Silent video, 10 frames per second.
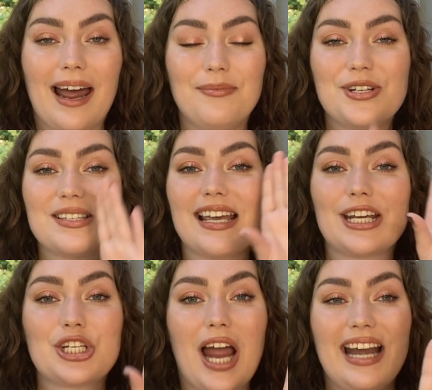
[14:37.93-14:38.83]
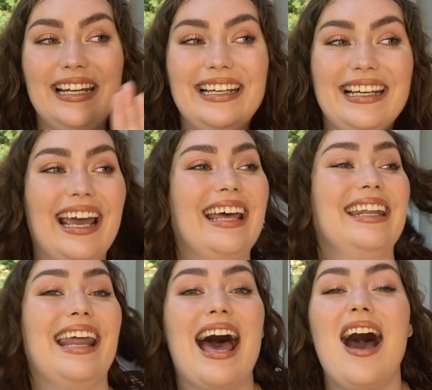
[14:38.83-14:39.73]
I'm just like shiny,
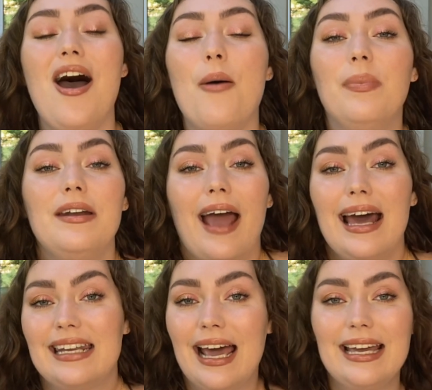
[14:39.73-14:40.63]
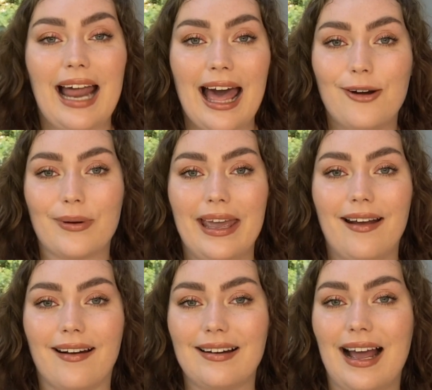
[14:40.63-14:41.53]
but at night, I don't
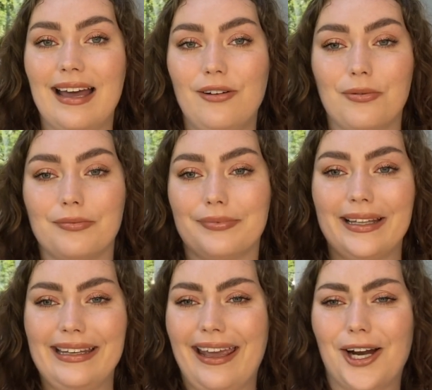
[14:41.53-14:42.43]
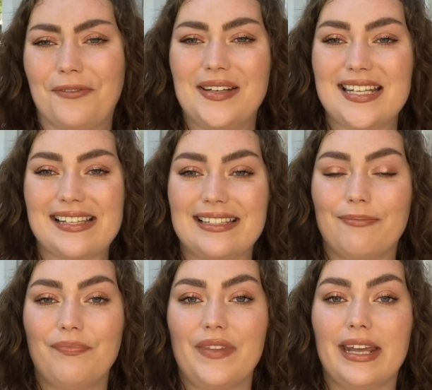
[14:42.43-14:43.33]
care. I don't really care if it
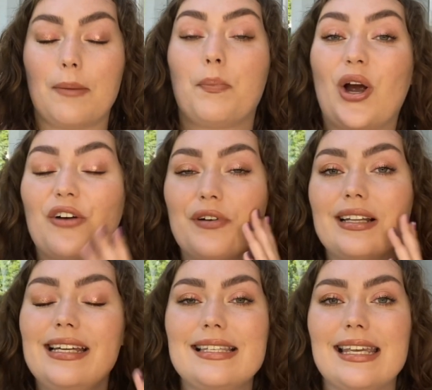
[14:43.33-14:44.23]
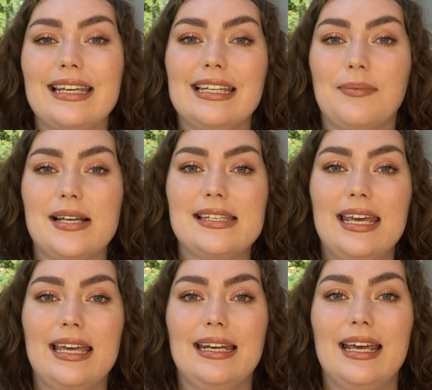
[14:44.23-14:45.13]
doesn't like perfectly sink into my
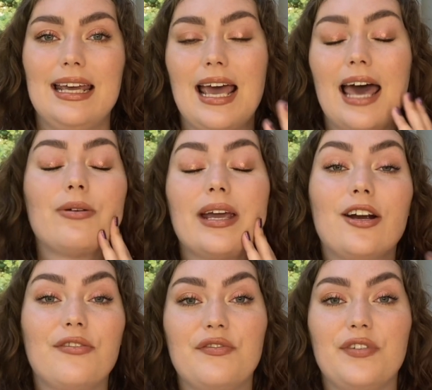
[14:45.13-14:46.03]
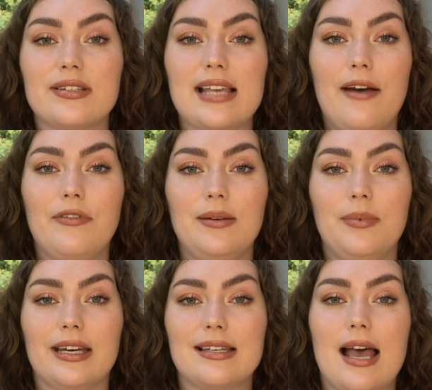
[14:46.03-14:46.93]
skin. I don't care if it feels heavy
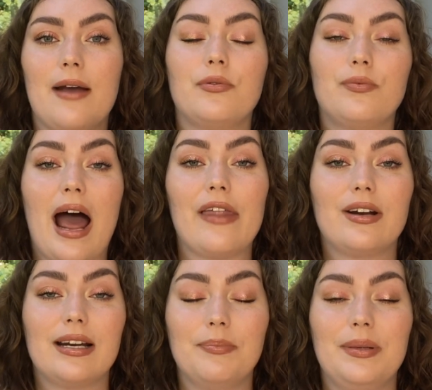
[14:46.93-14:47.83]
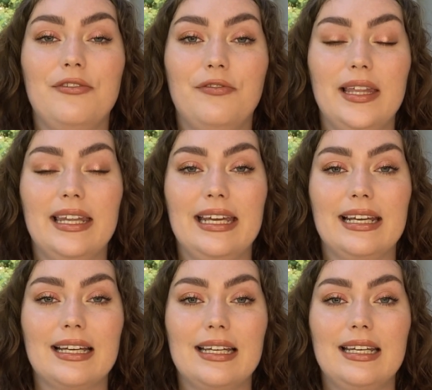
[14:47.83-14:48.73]
because I would rather be
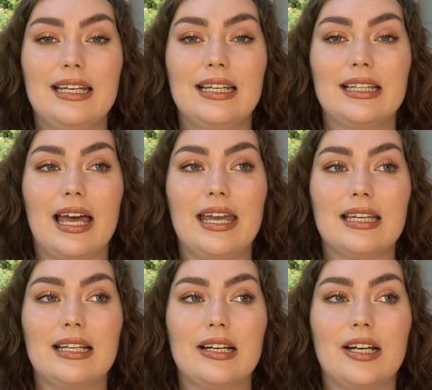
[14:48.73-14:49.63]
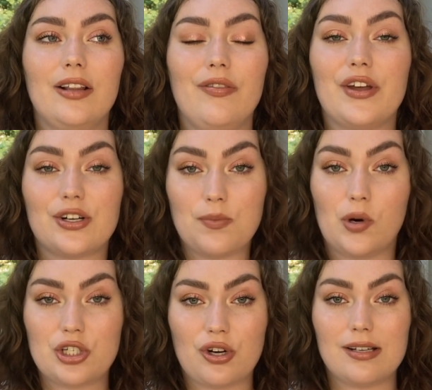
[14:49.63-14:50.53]
feeling like there's
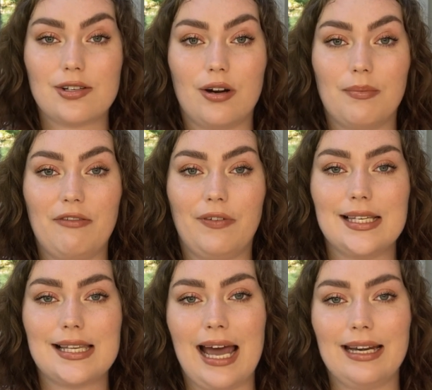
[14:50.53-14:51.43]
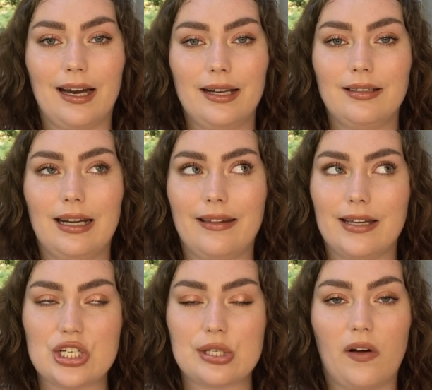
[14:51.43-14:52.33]
moisturizer on my face at night and
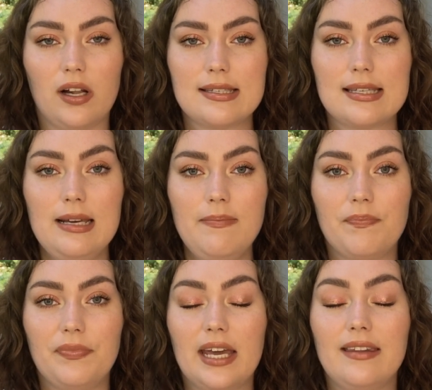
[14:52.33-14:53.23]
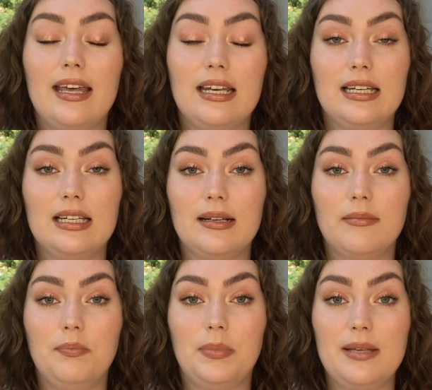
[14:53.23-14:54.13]
then just fall asleep and then
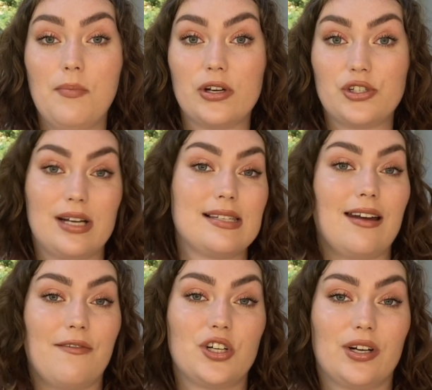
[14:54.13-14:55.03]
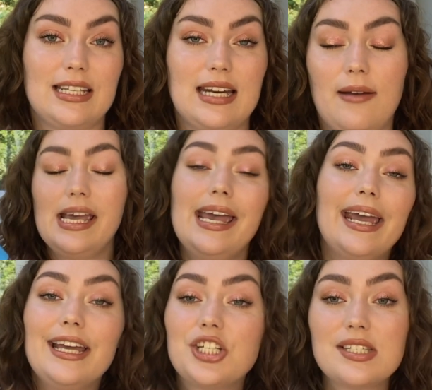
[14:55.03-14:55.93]
be moisturized enough during the day.
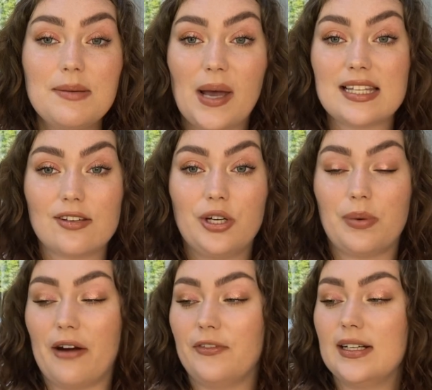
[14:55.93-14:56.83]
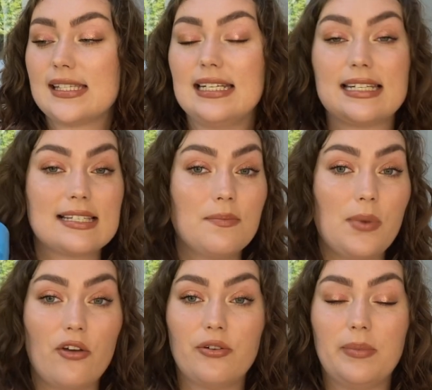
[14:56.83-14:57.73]
It just depends on your preference. It doesn't
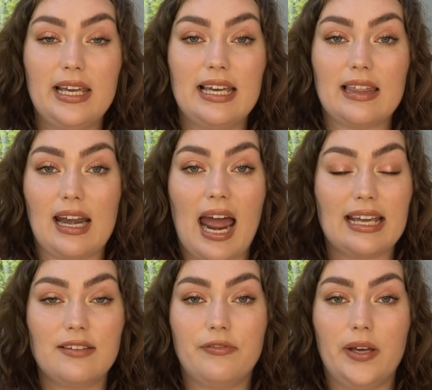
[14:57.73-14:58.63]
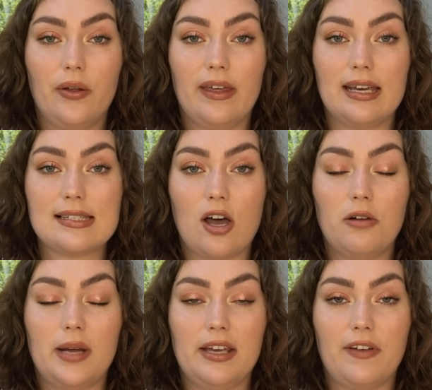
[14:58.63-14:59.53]
bother me that I can feel this
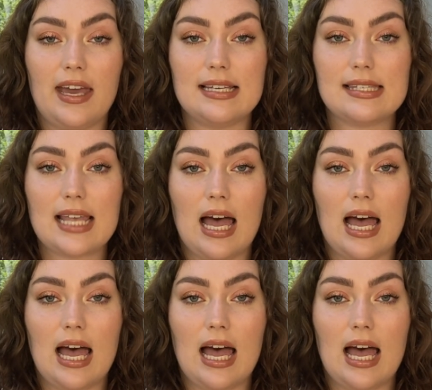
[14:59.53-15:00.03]
on my face.